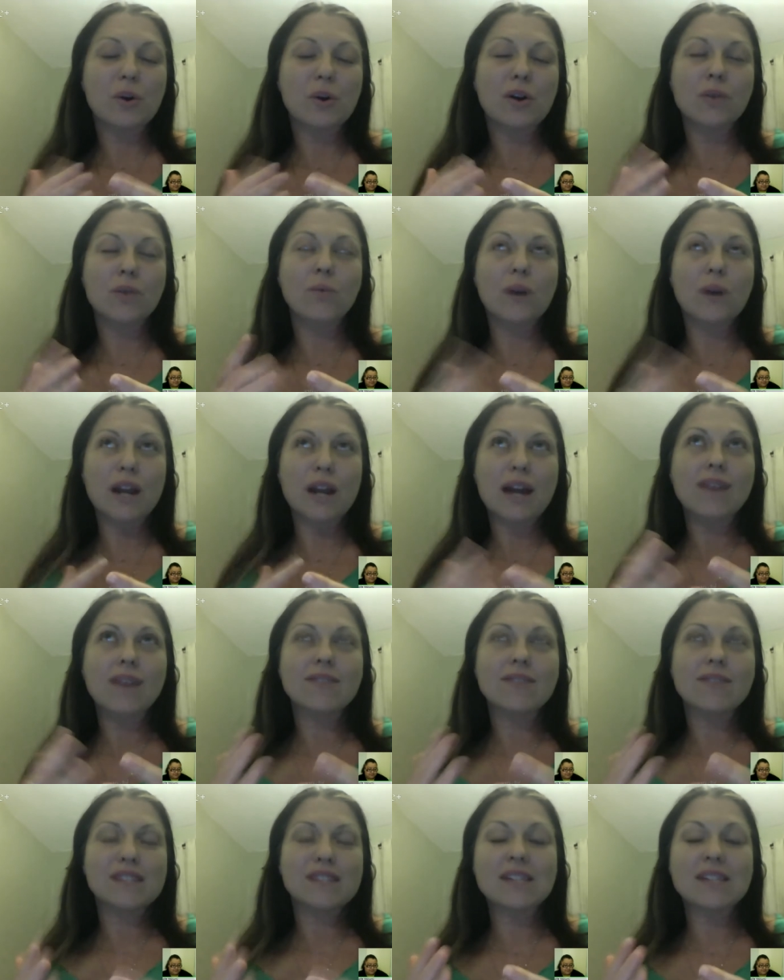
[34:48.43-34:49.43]
or 1 out of
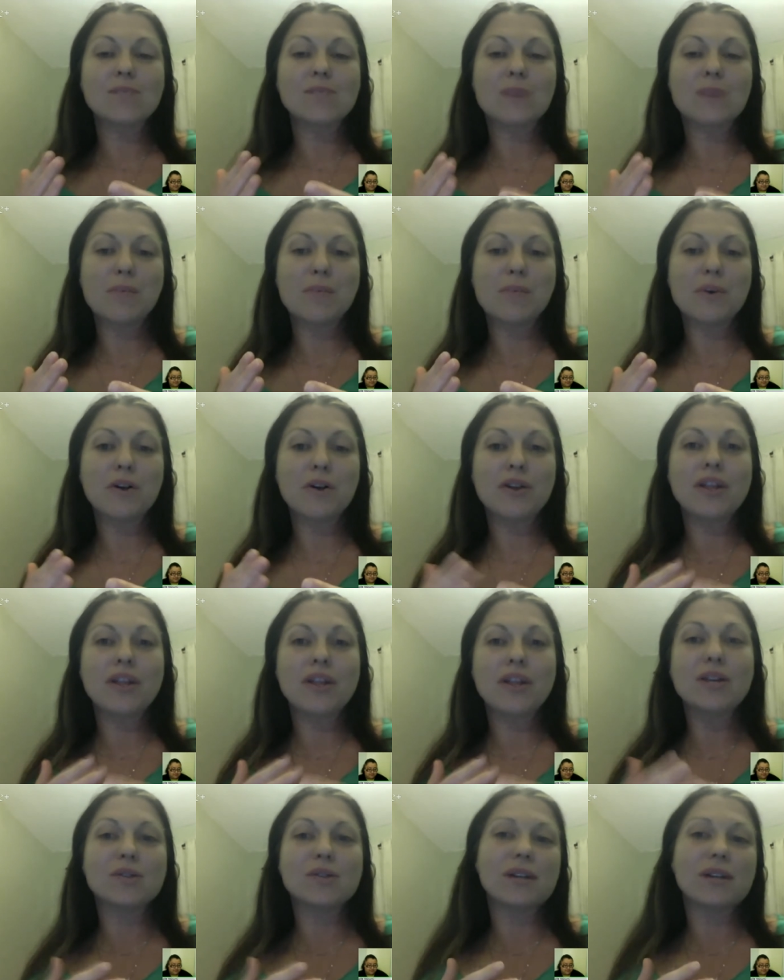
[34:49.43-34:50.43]
6 people
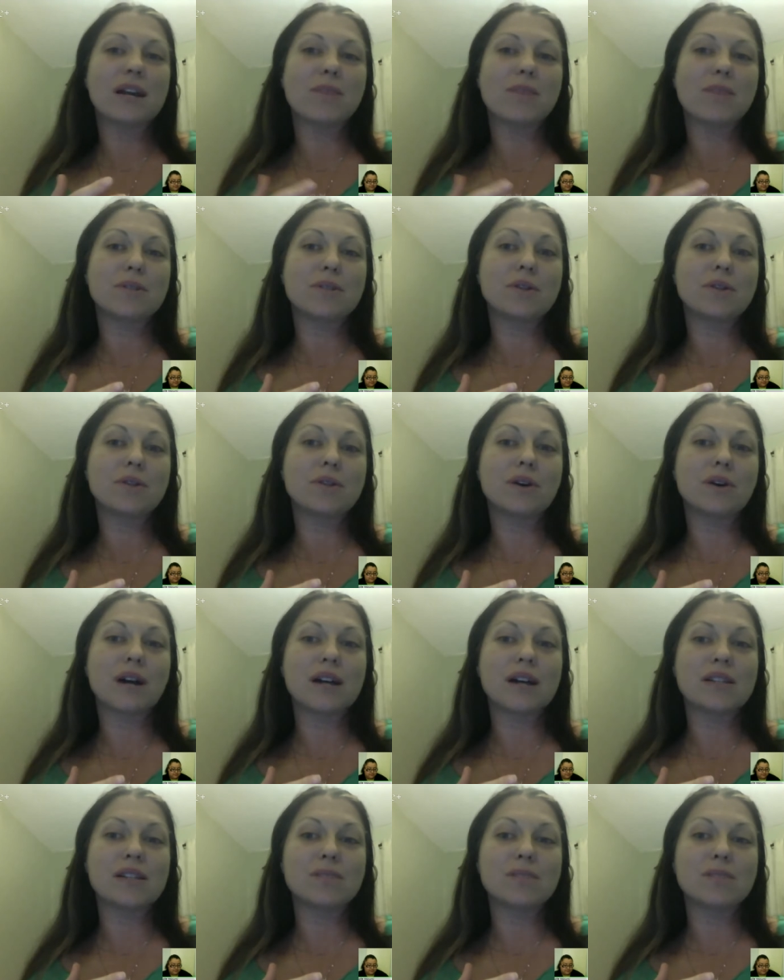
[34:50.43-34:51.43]
that you sign up as a loyal
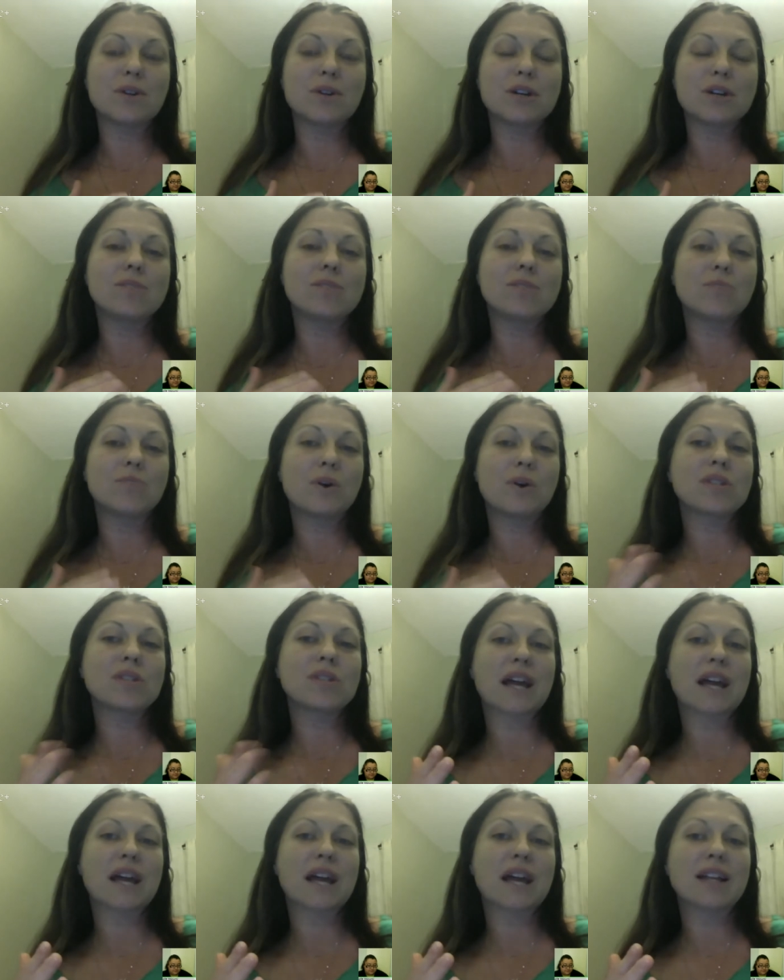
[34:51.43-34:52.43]
customer is most
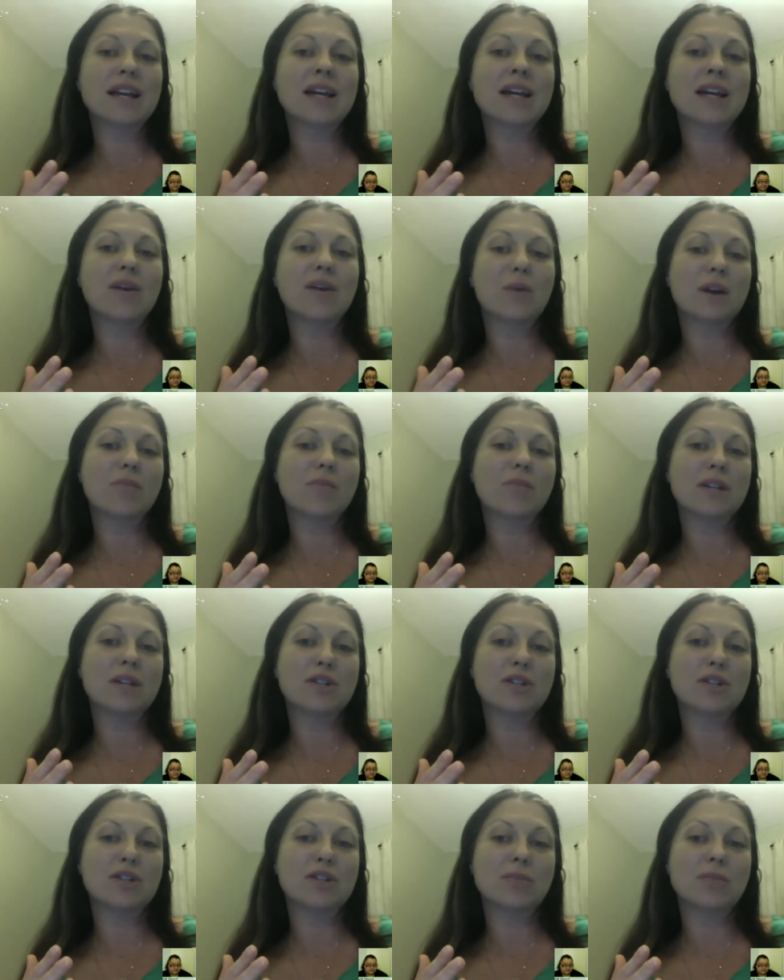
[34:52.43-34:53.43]
likely going to want to be a
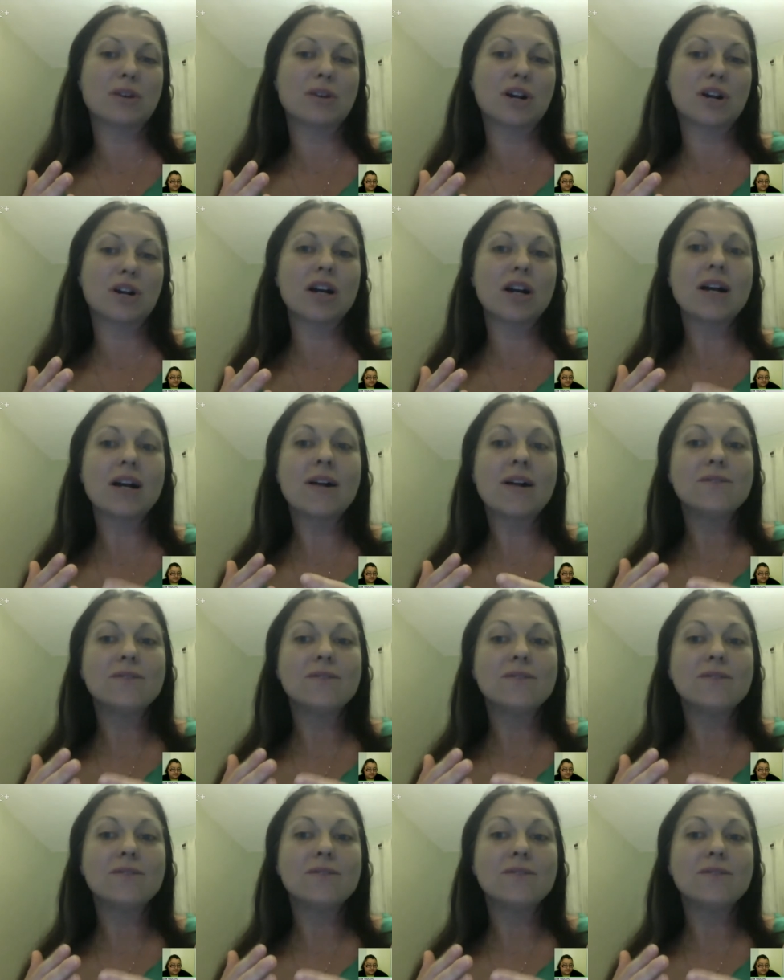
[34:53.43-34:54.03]
distributor.